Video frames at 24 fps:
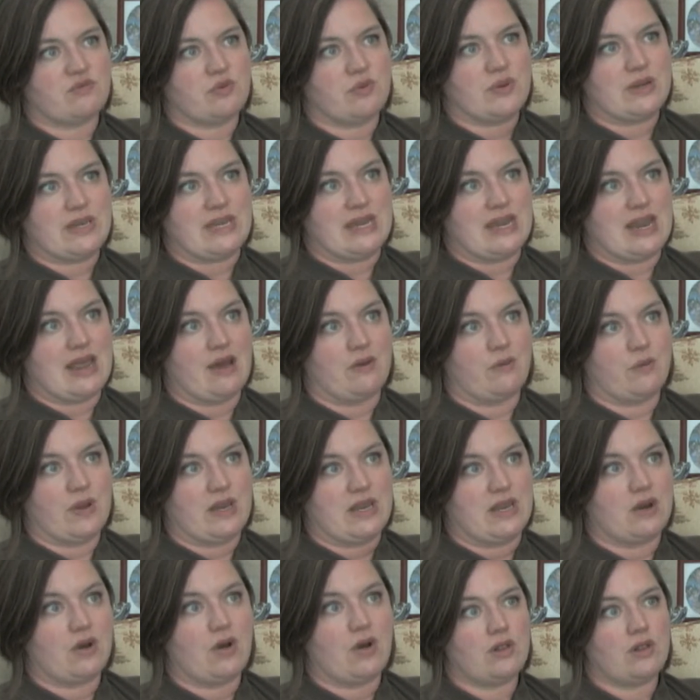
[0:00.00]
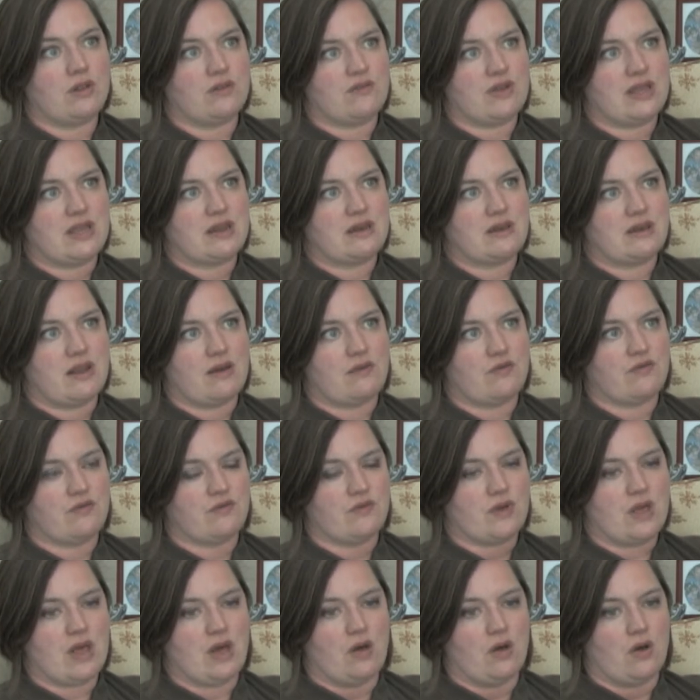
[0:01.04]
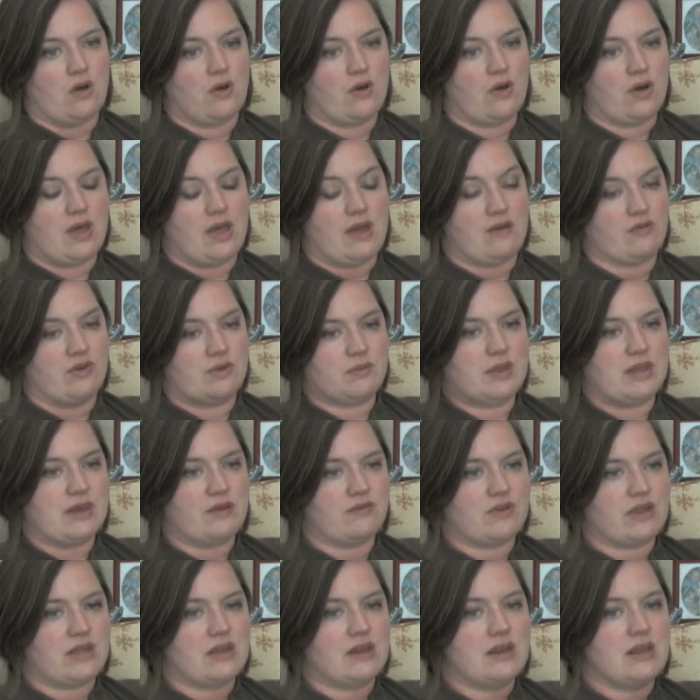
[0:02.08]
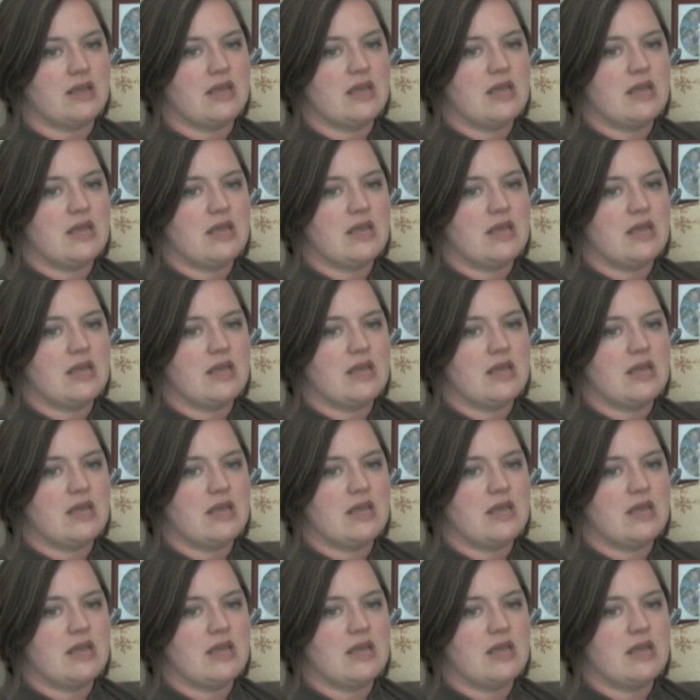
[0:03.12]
But we did of it, every bit of it.